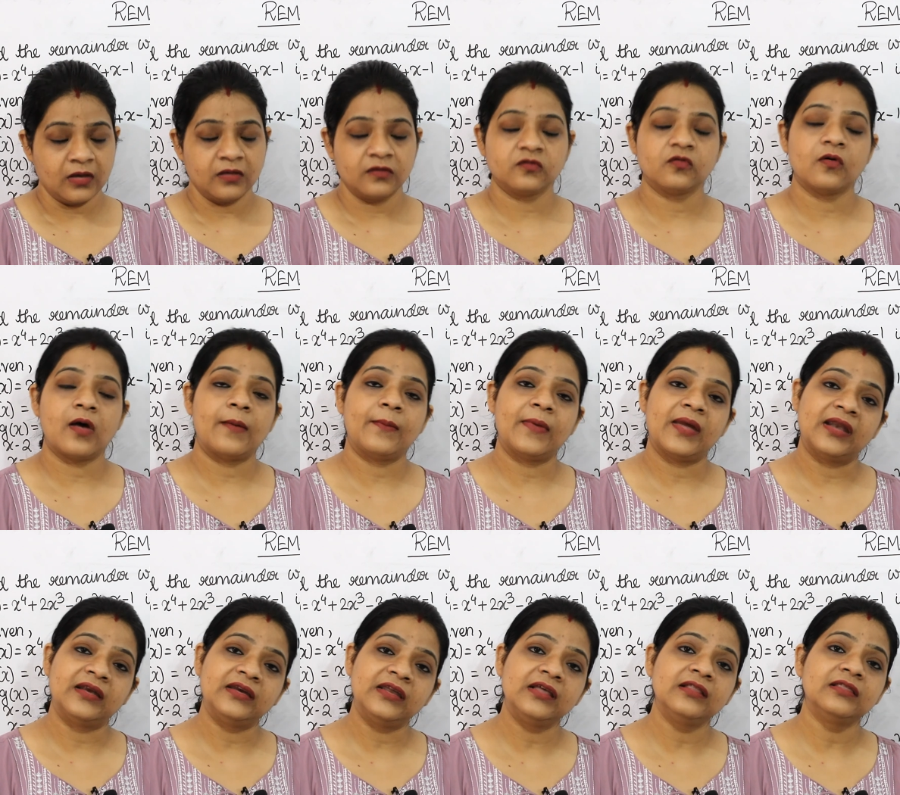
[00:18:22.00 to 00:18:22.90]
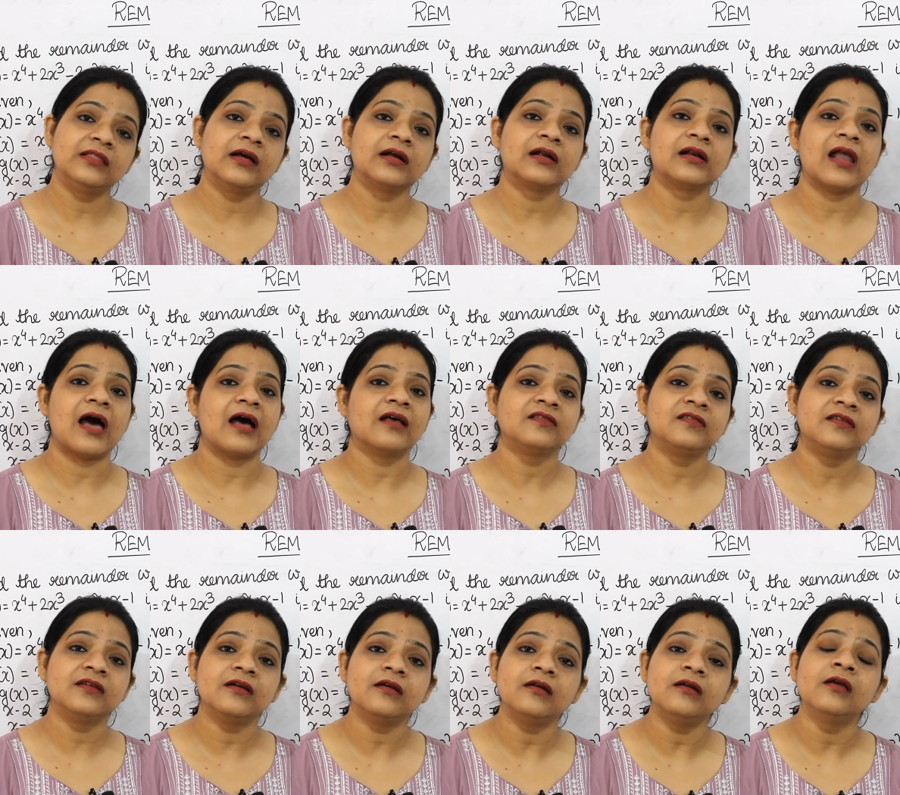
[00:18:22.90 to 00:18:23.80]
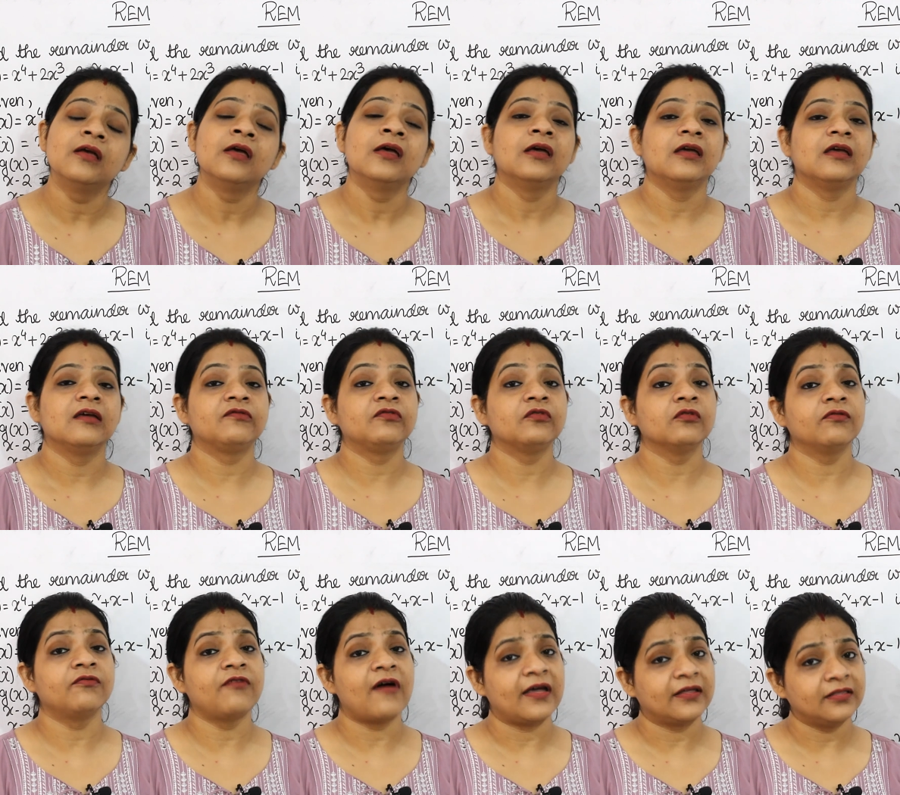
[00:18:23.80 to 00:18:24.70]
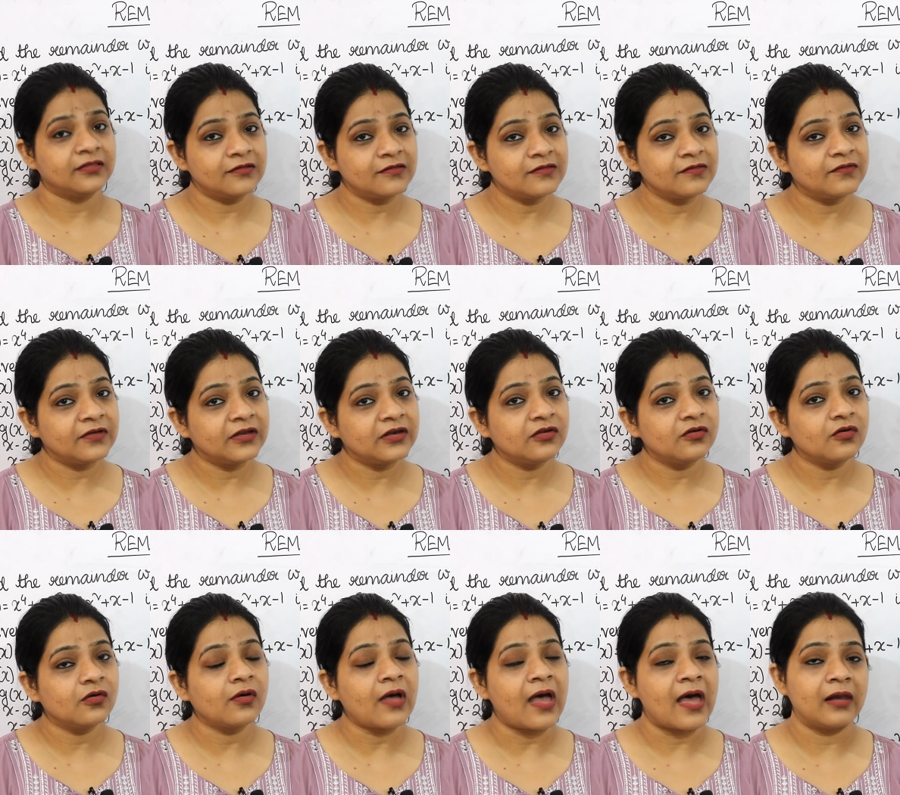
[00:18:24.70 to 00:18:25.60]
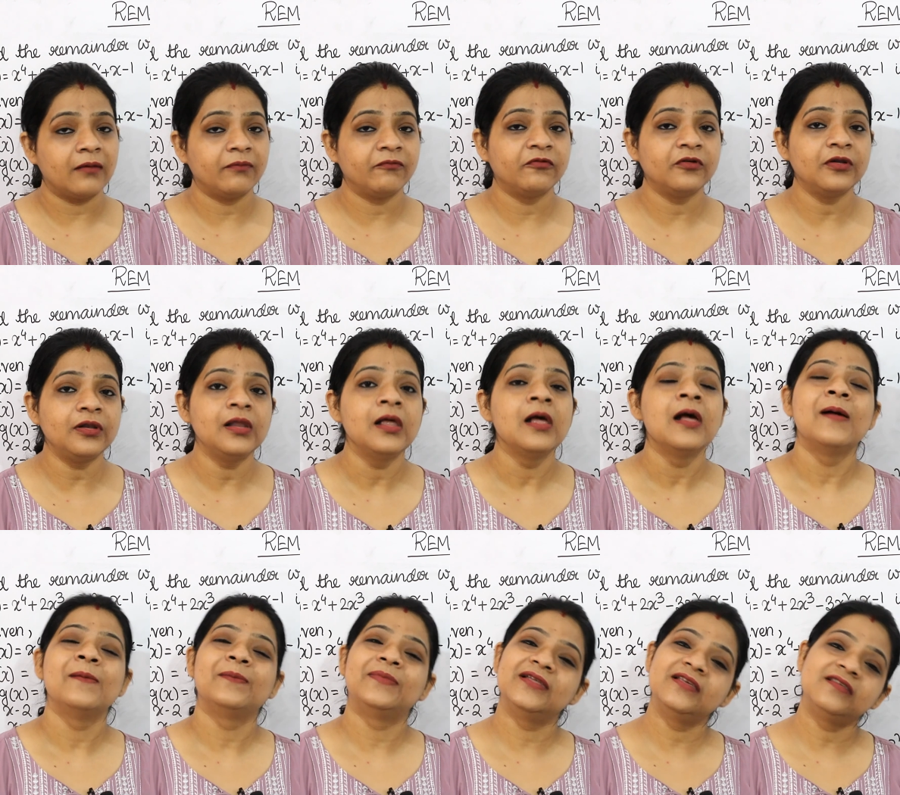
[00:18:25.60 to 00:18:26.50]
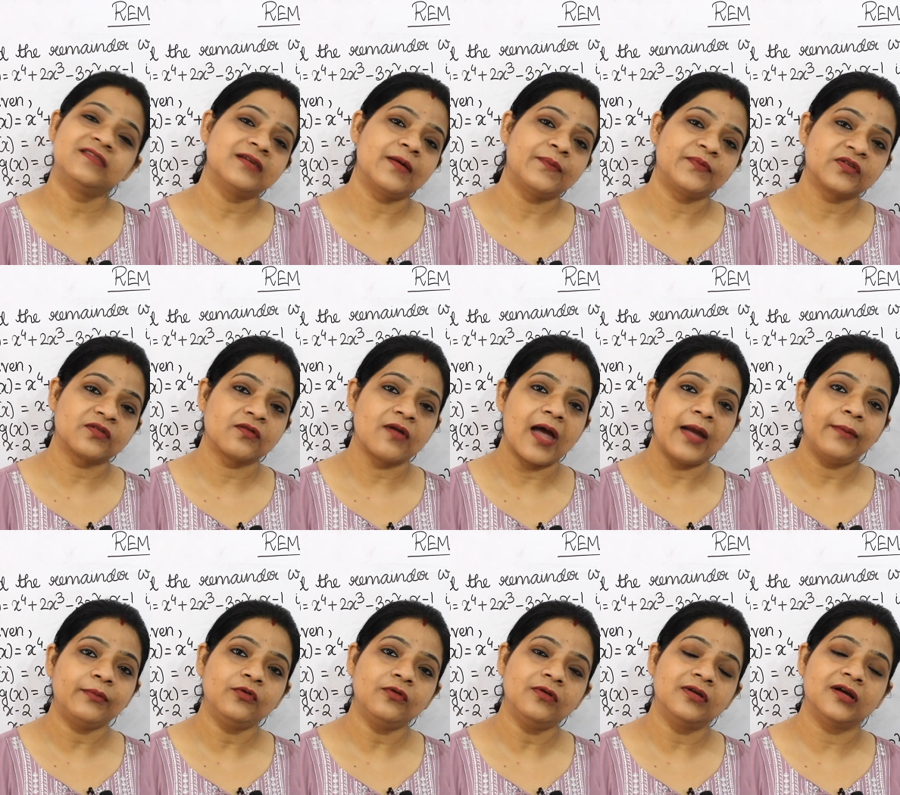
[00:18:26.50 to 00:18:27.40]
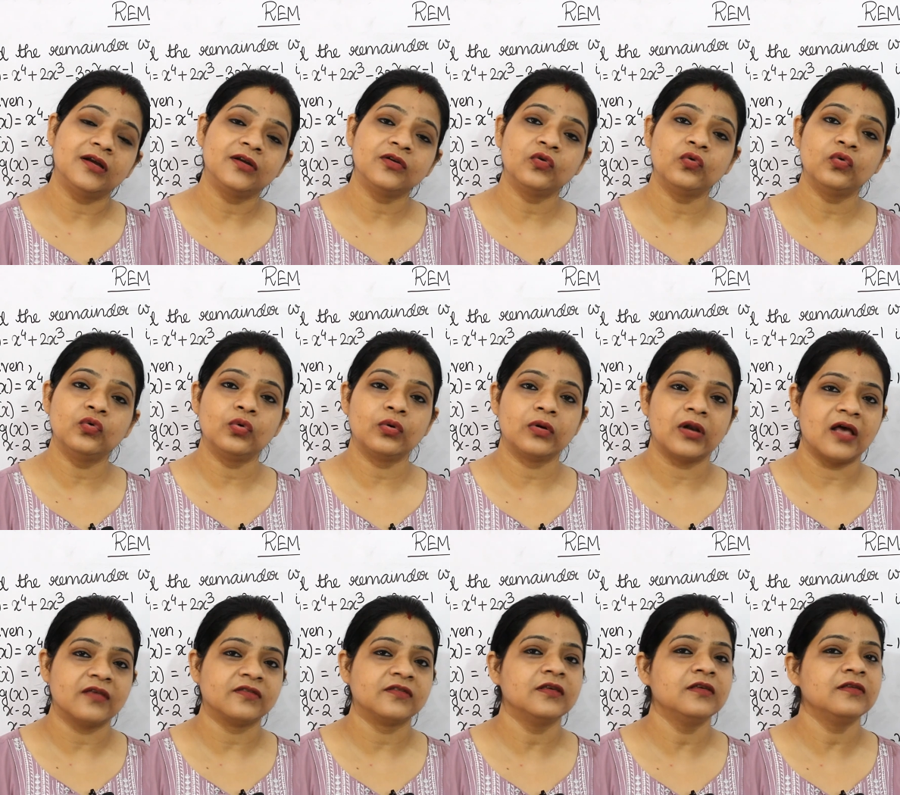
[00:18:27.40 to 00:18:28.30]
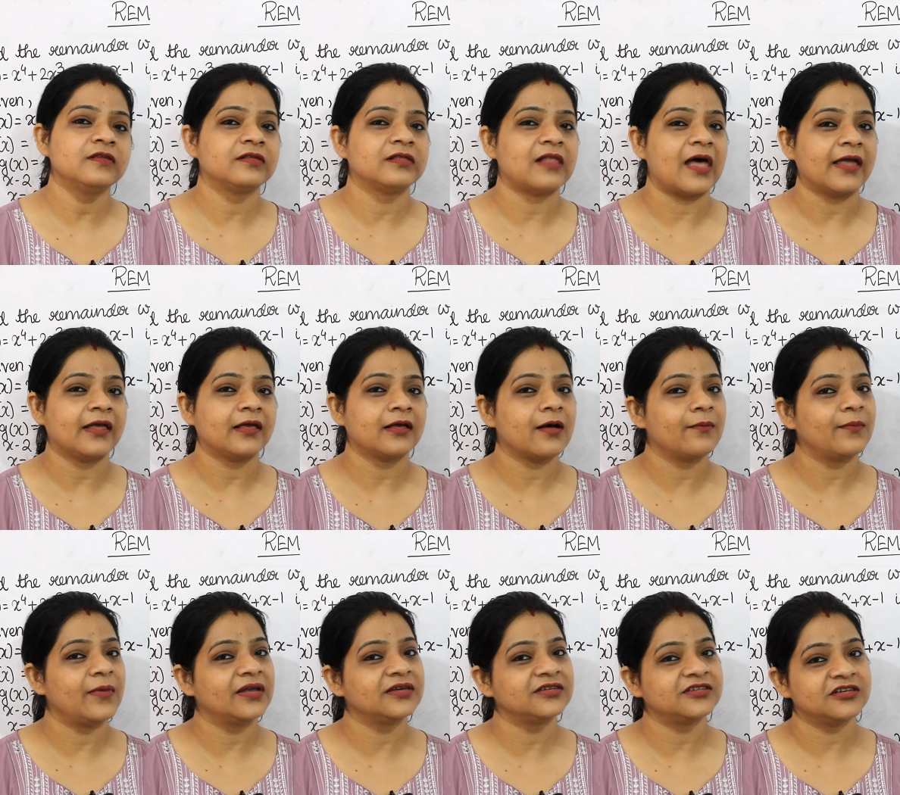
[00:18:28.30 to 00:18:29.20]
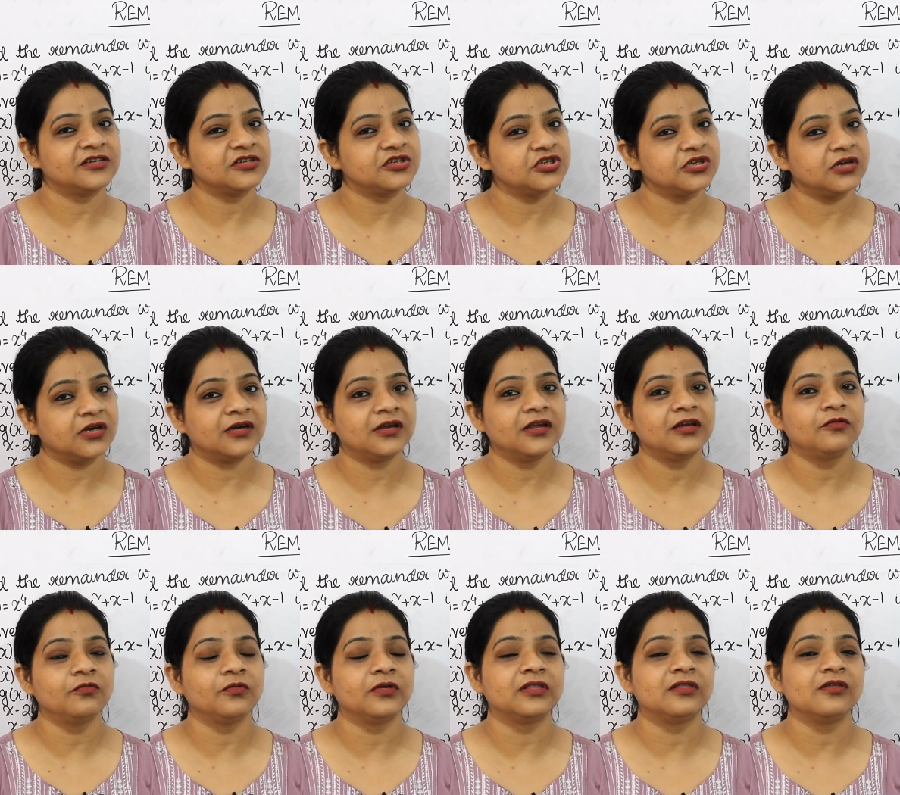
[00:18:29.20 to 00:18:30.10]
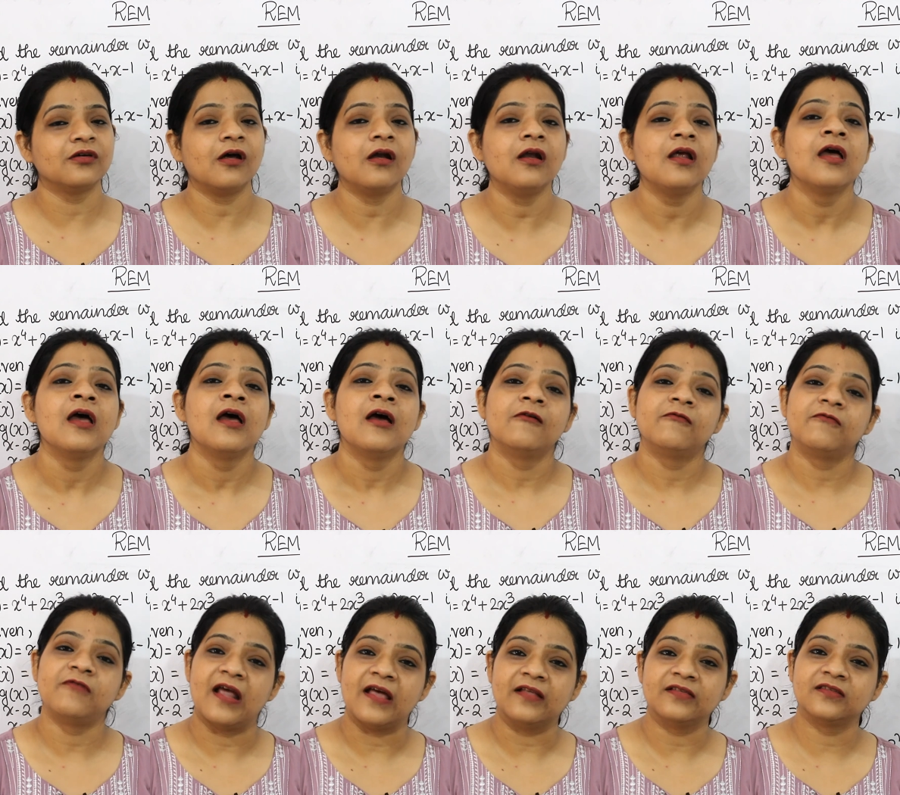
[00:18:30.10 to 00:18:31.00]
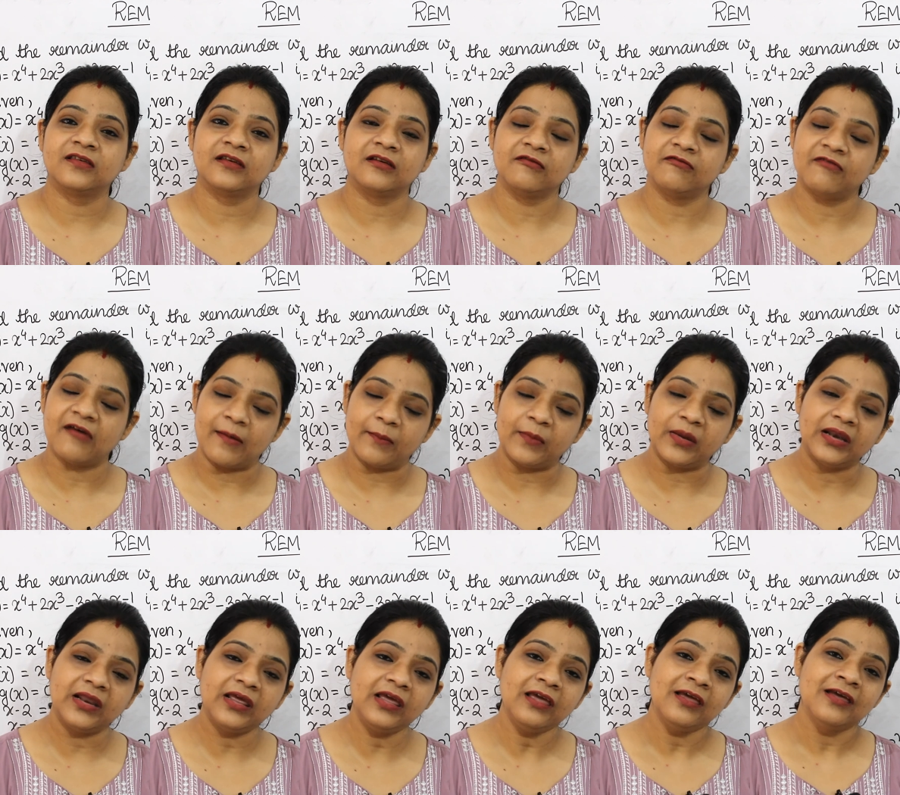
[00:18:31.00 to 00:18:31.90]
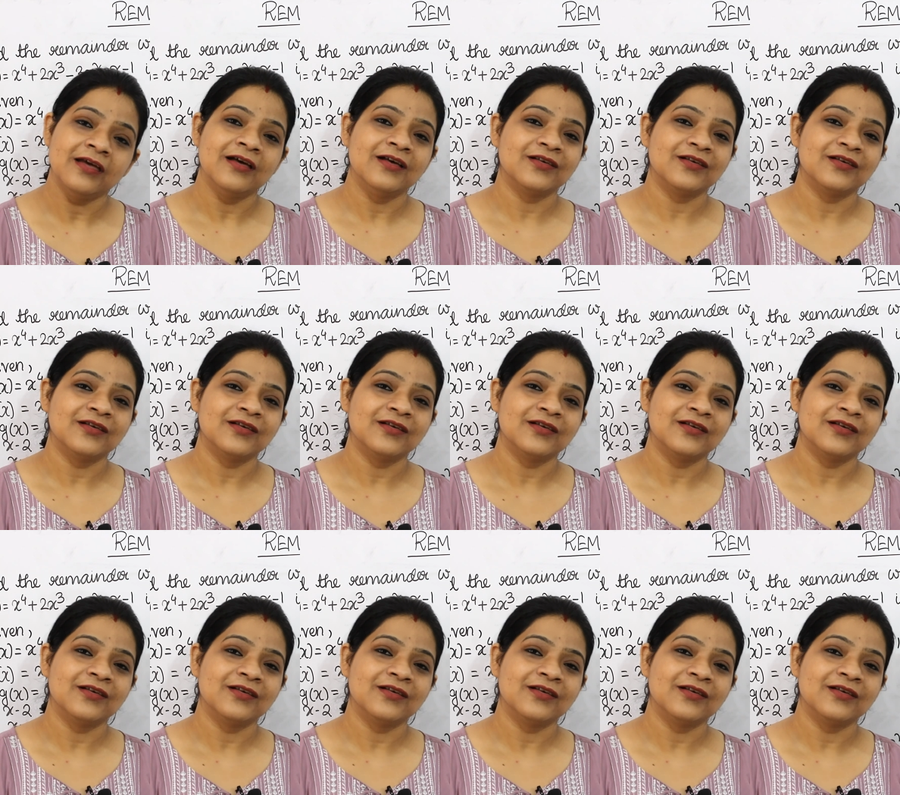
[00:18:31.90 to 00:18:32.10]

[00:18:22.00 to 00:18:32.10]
So I am ending the class here. If you find this video helpful, please subscribe to LearnGuru Classes, like, comment and share it with your friends and family.